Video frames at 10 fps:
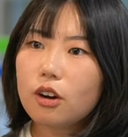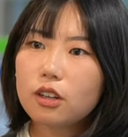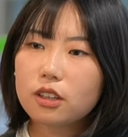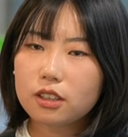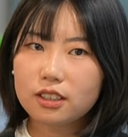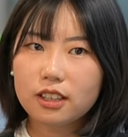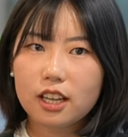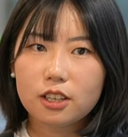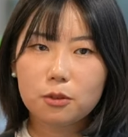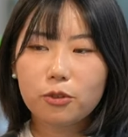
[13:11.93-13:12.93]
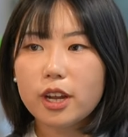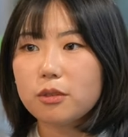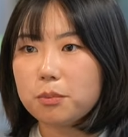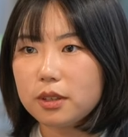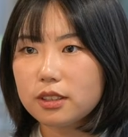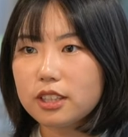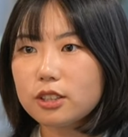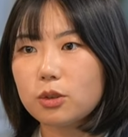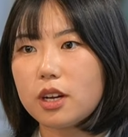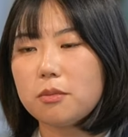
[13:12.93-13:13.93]
all like great
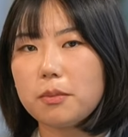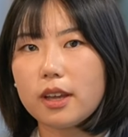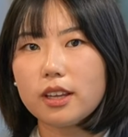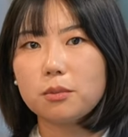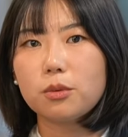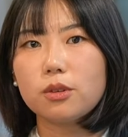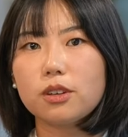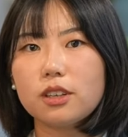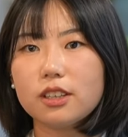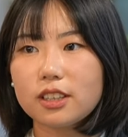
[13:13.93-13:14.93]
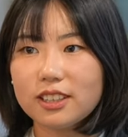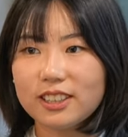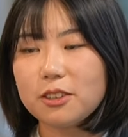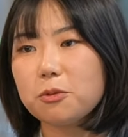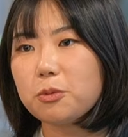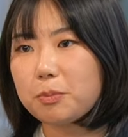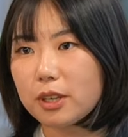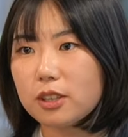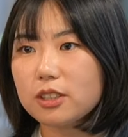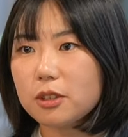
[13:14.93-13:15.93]
buildings, so I make more
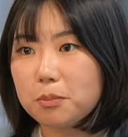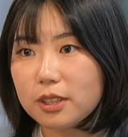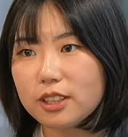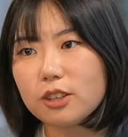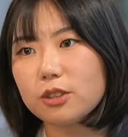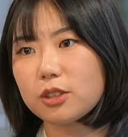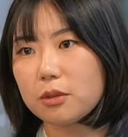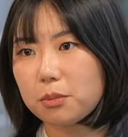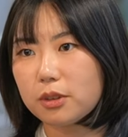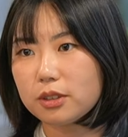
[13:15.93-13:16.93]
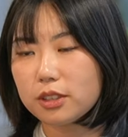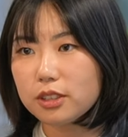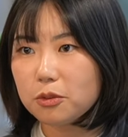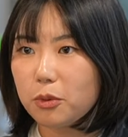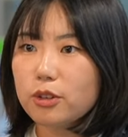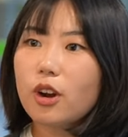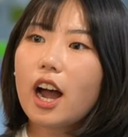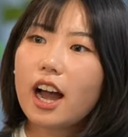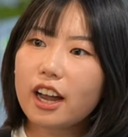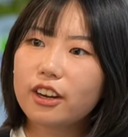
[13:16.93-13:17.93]
because the building also important yeah, when you
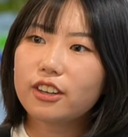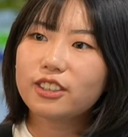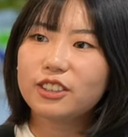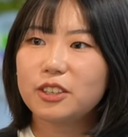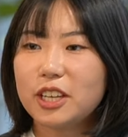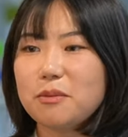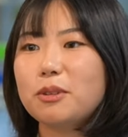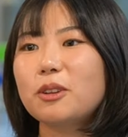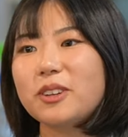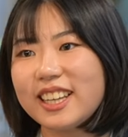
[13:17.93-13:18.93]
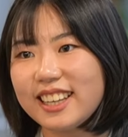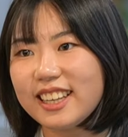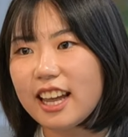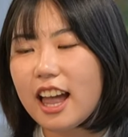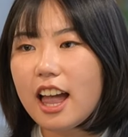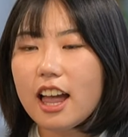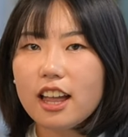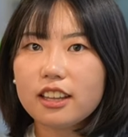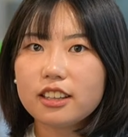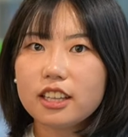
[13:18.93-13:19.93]
course. hire the employee yeah.
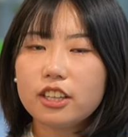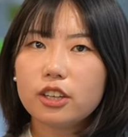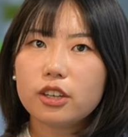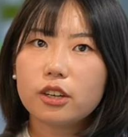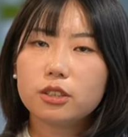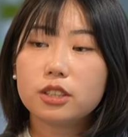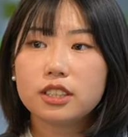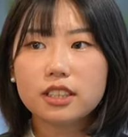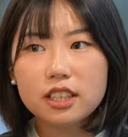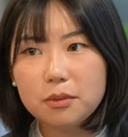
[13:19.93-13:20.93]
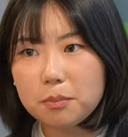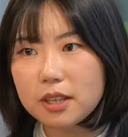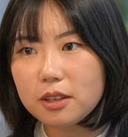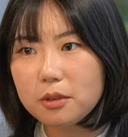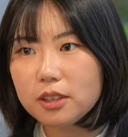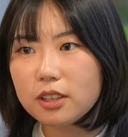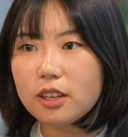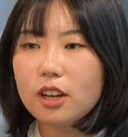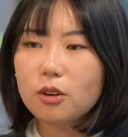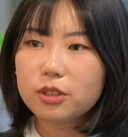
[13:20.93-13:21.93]
and then here also
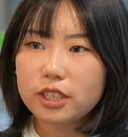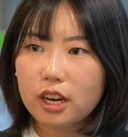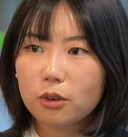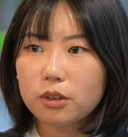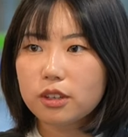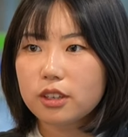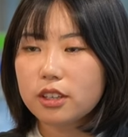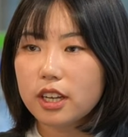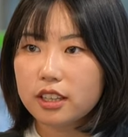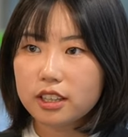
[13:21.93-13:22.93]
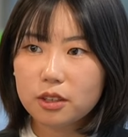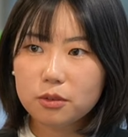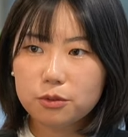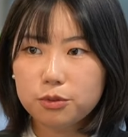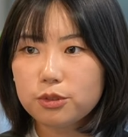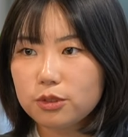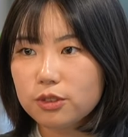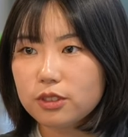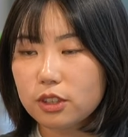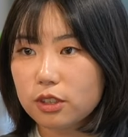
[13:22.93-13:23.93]
sleeping shower and then
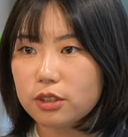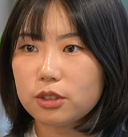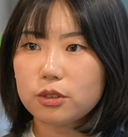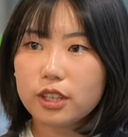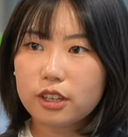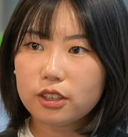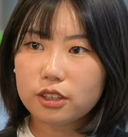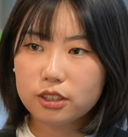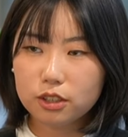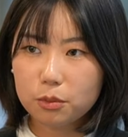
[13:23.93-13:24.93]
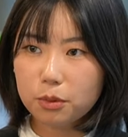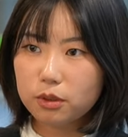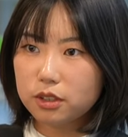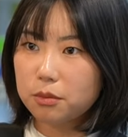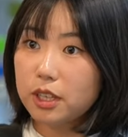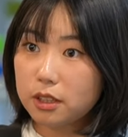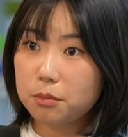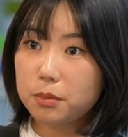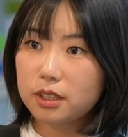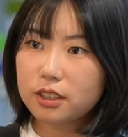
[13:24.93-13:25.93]
food also they're support
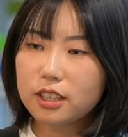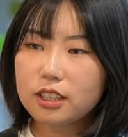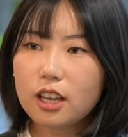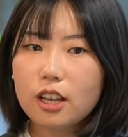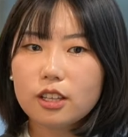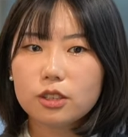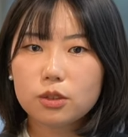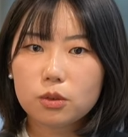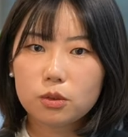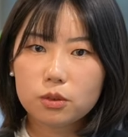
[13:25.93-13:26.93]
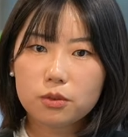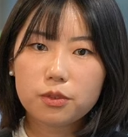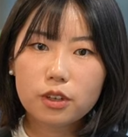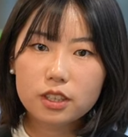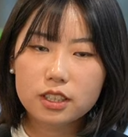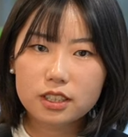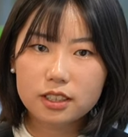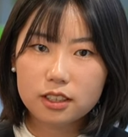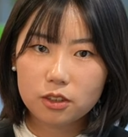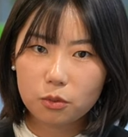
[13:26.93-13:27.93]
in building mm -hmm. so
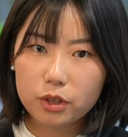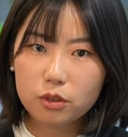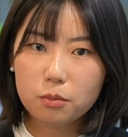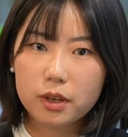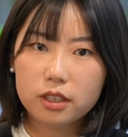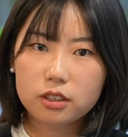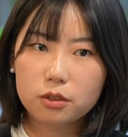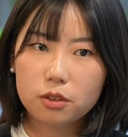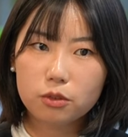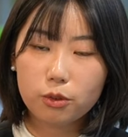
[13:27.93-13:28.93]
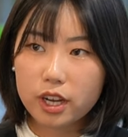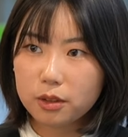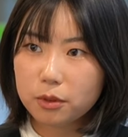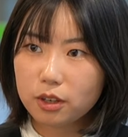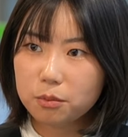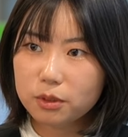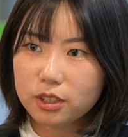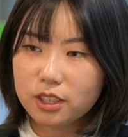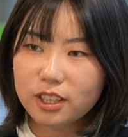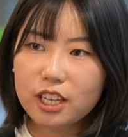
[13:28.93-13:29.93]
first when you make the great
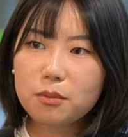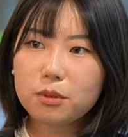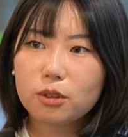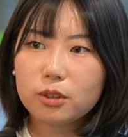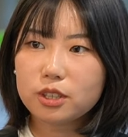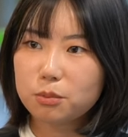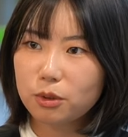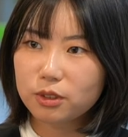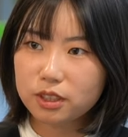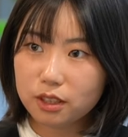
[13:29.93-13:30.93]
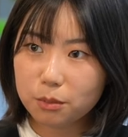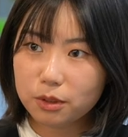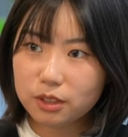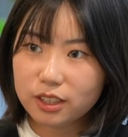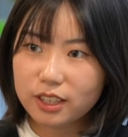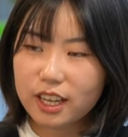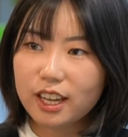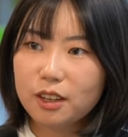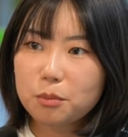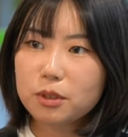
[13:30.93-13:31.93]
company, employee is most important.
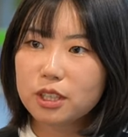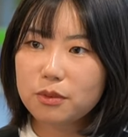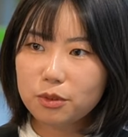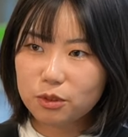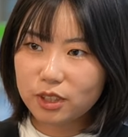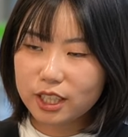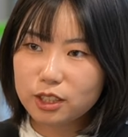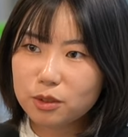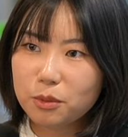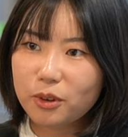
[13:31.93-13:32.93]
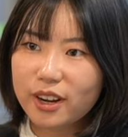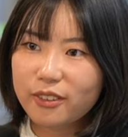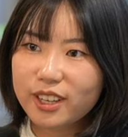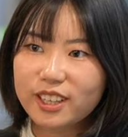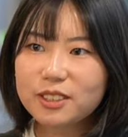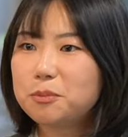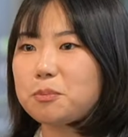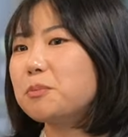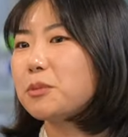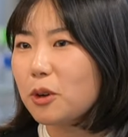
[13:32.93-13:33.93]
But if you like small area,
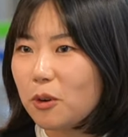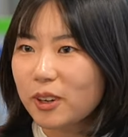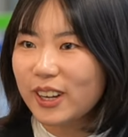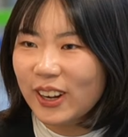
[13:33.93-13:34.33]
no one